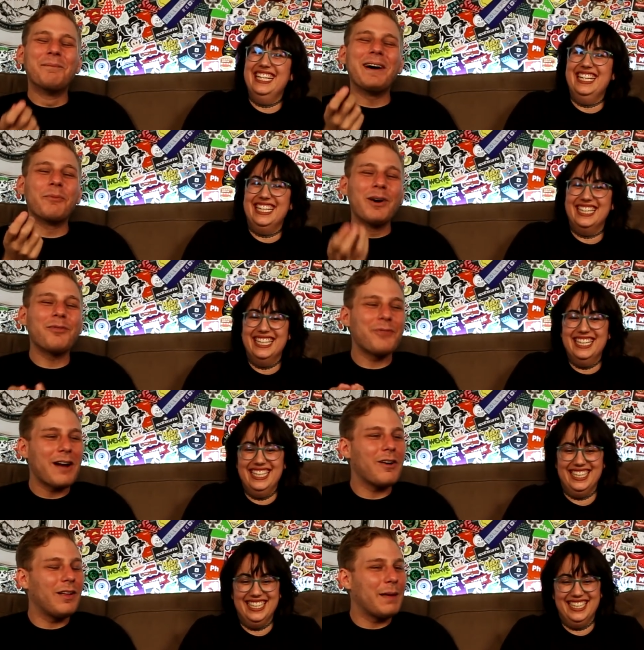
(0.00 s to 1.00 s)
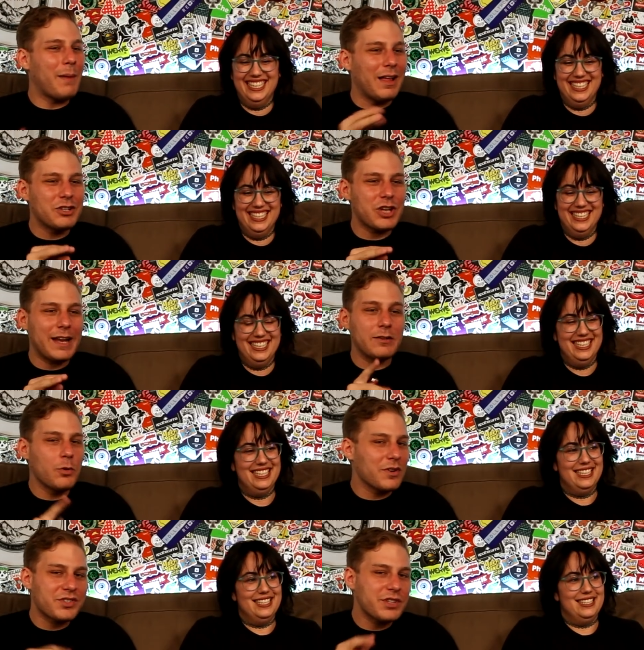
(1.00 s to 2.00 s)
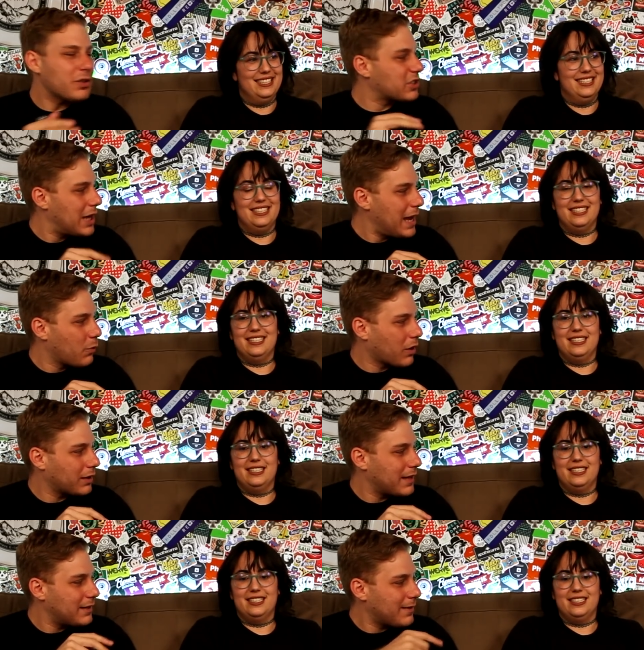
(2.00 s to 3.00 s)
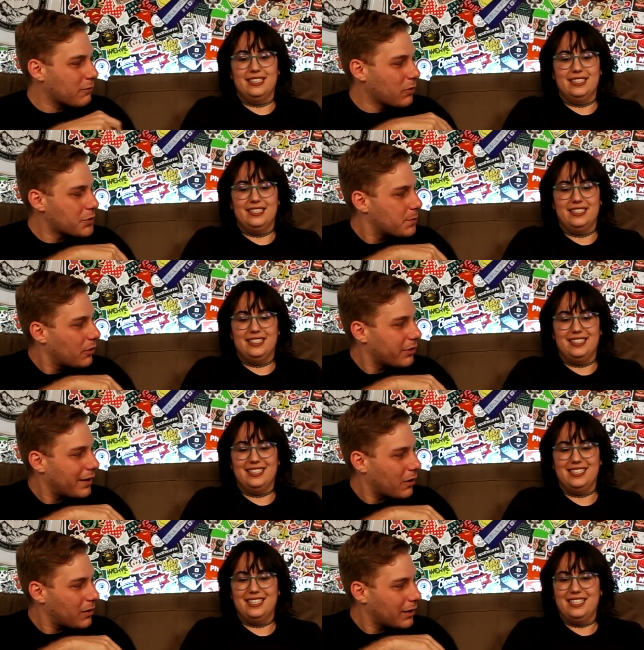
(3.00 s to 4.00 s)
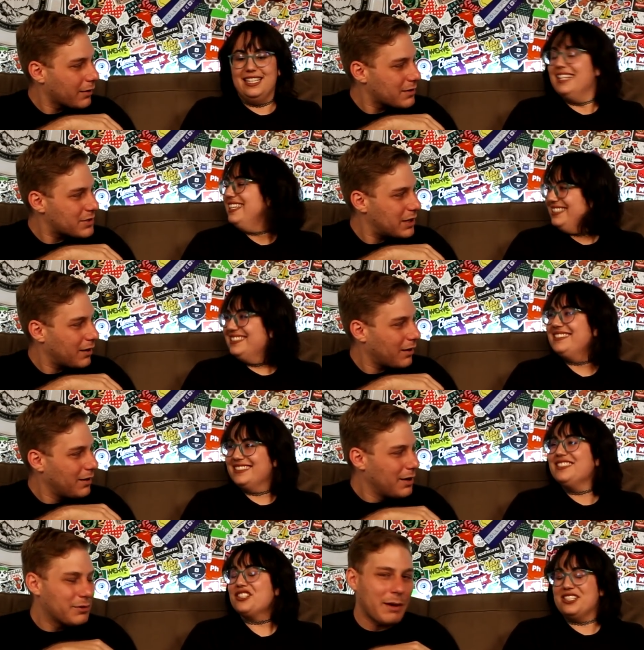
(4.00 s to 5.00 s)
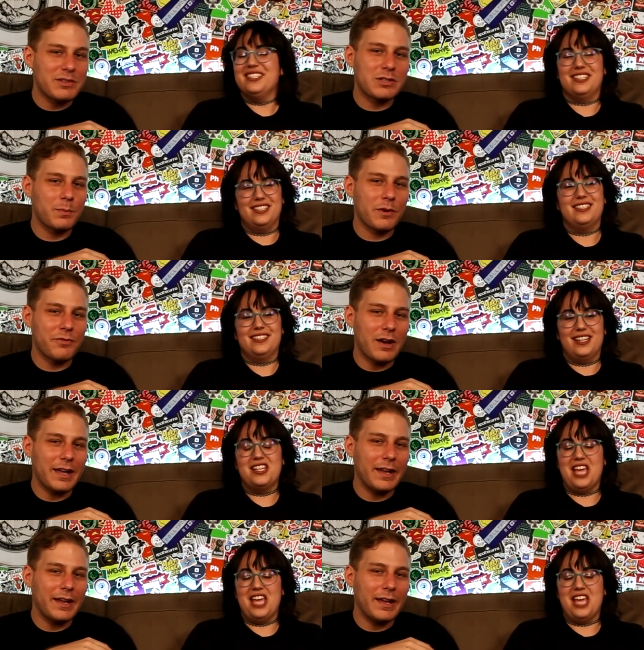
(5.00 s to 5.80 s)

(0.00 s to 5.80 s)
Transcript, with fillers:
Speaker 1: but Will Ferrell and Molly Shannon, who are still today working, they did that Rose Bowl thing earlier this year. That was super funny.